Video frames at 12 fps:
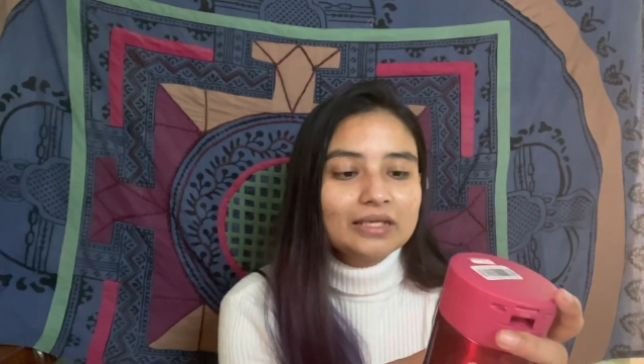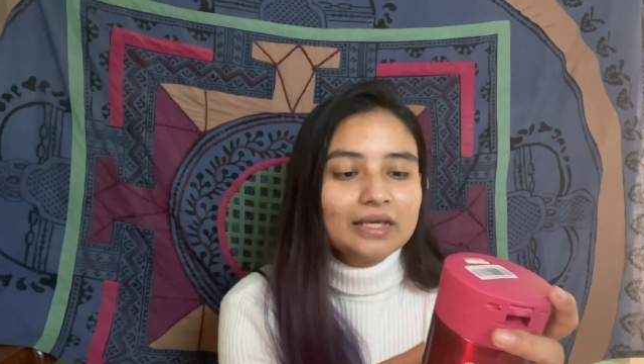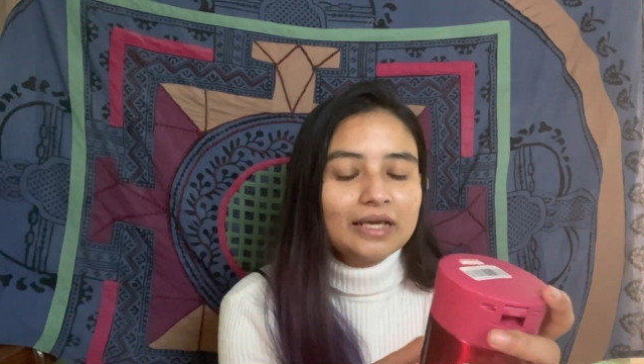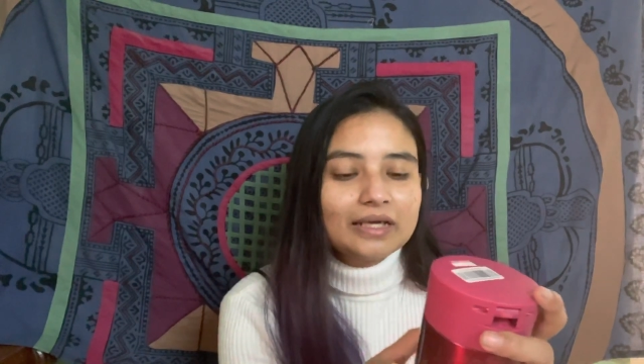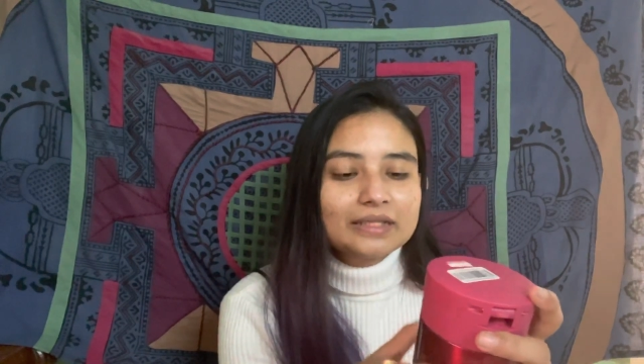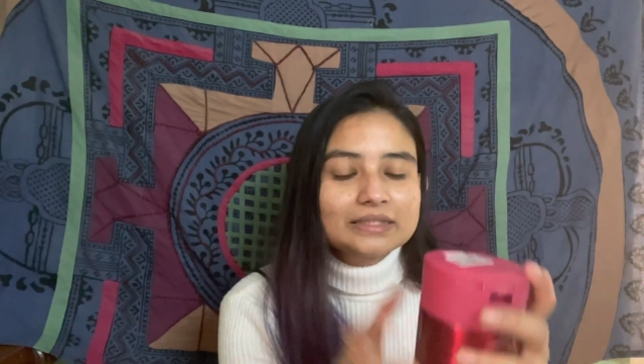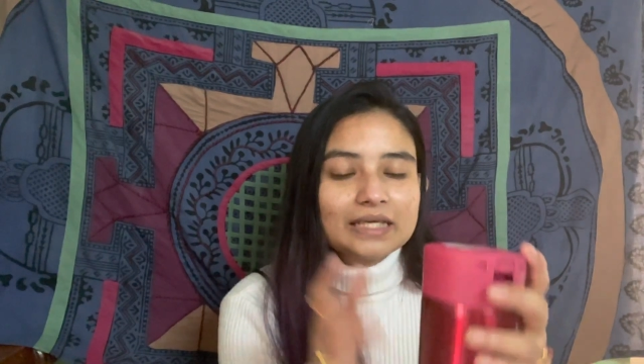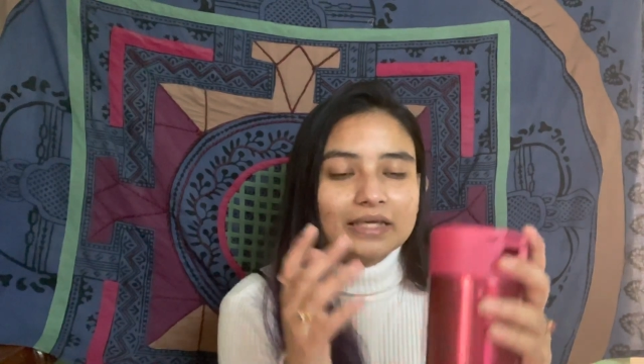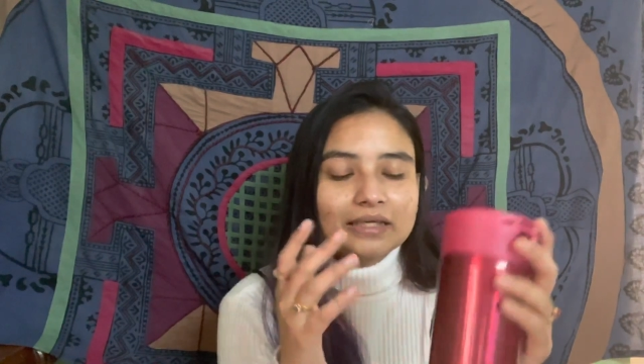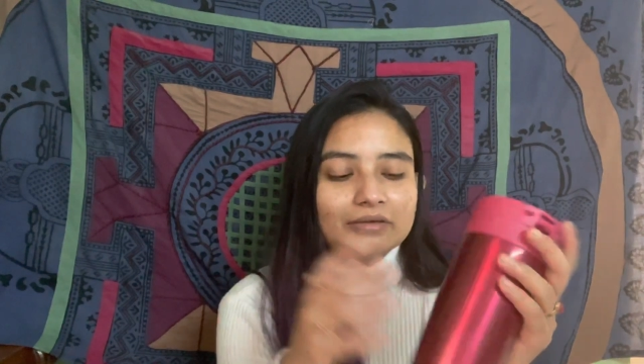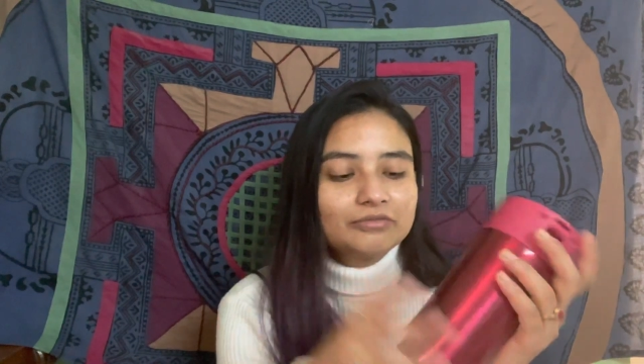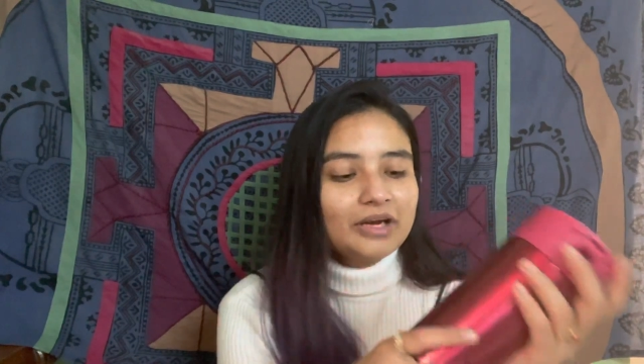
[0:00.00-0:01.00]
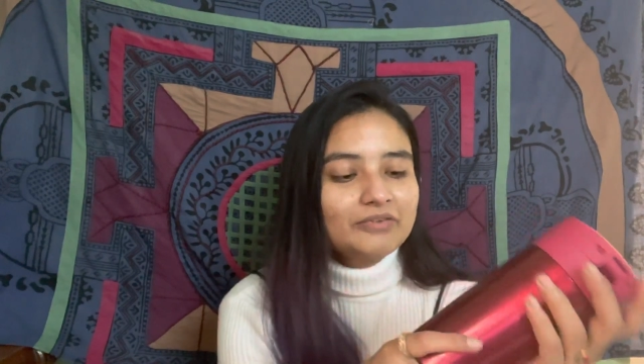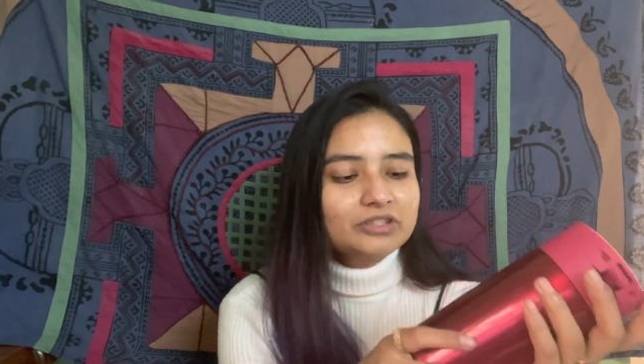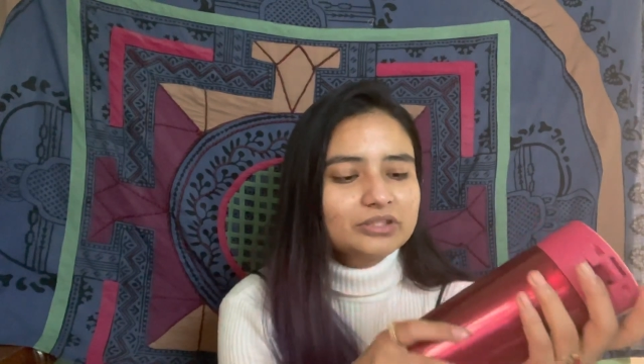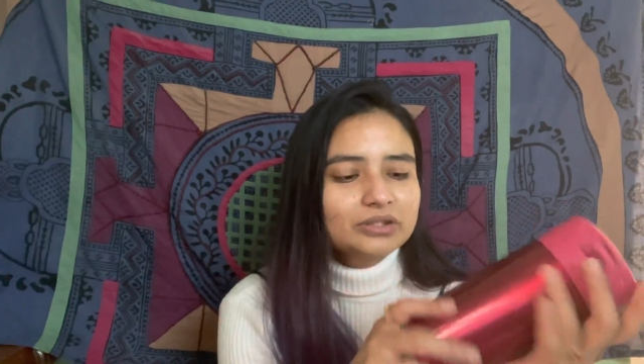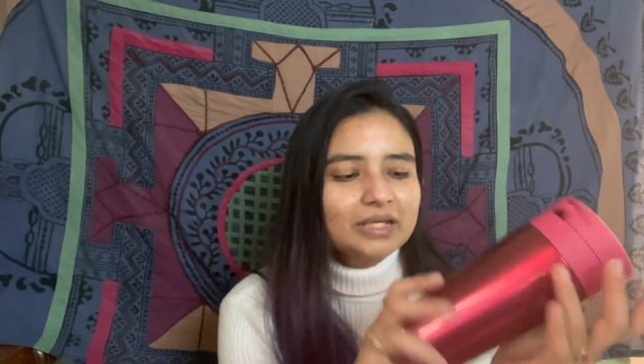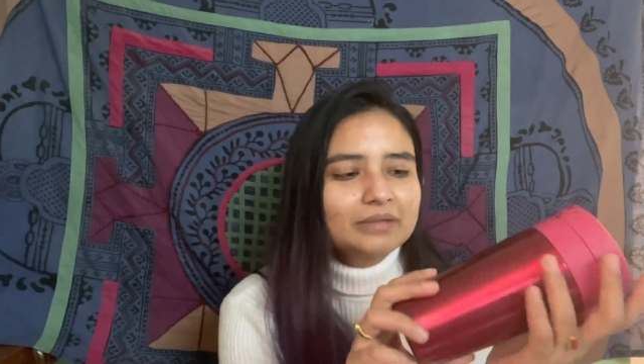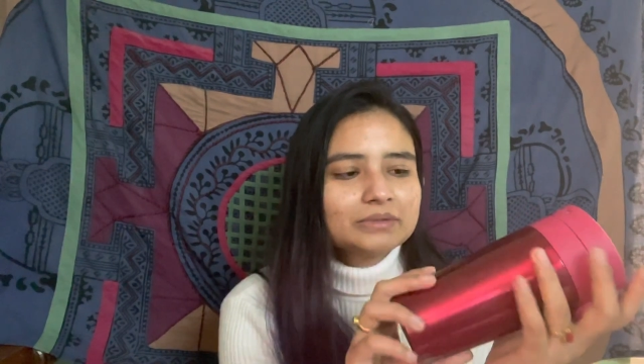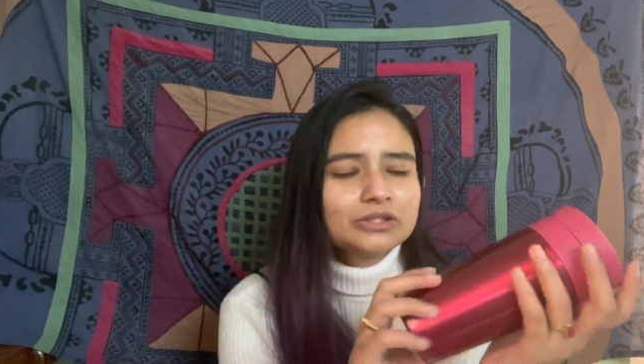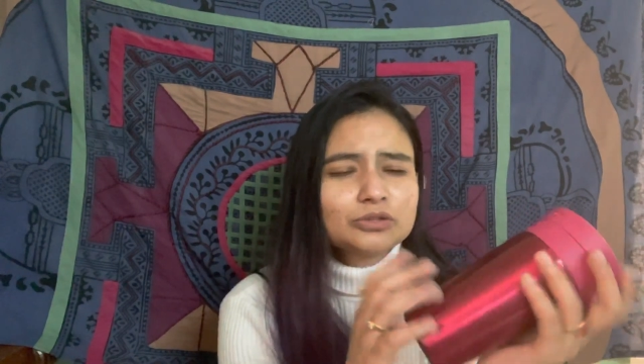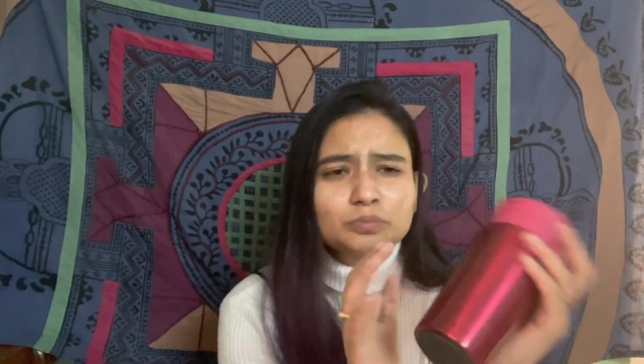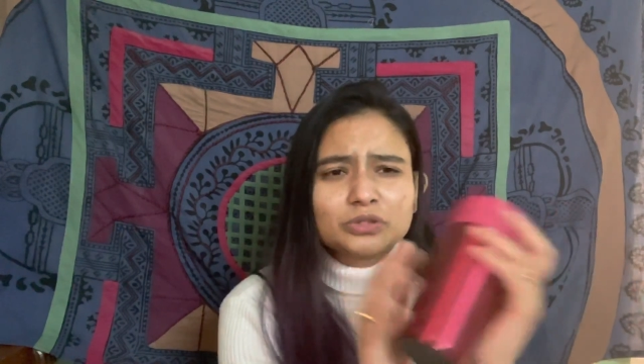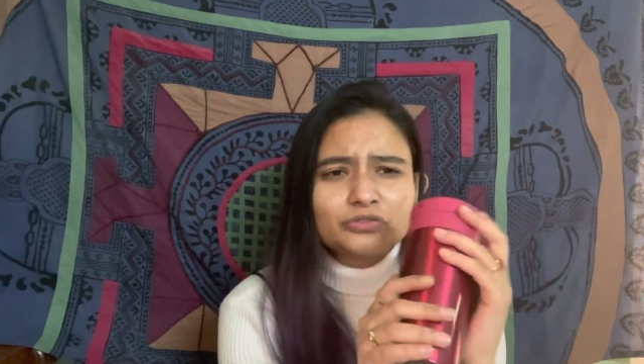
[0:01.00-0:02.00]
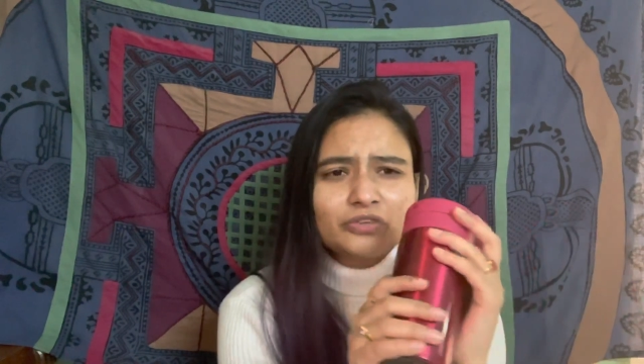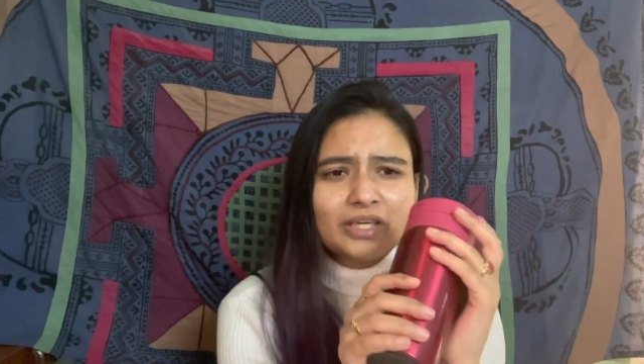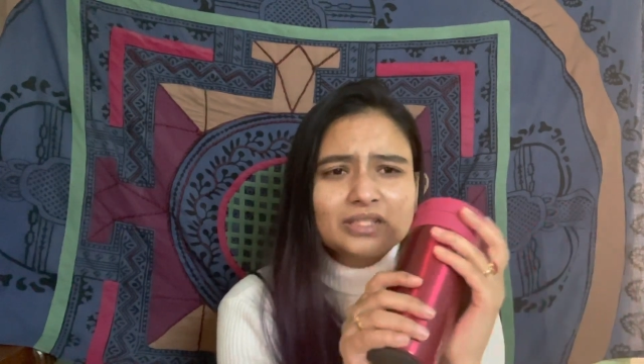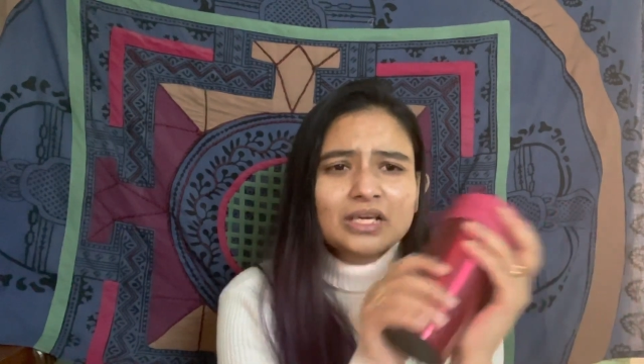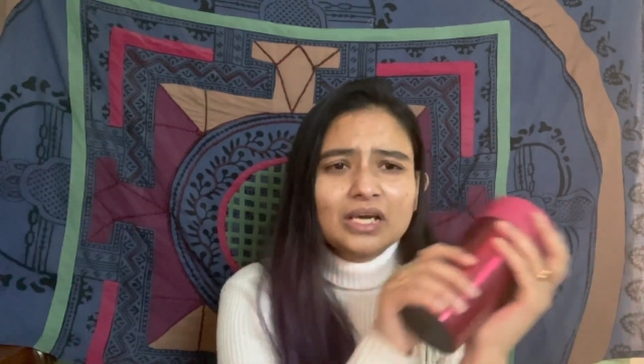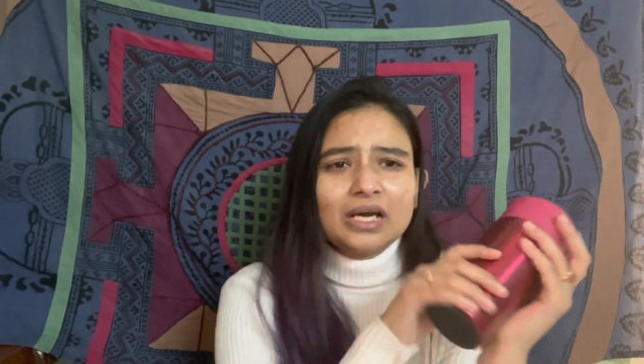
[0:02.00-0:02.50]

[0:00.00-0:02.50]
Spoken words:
and it's like 500. I'm also perfect.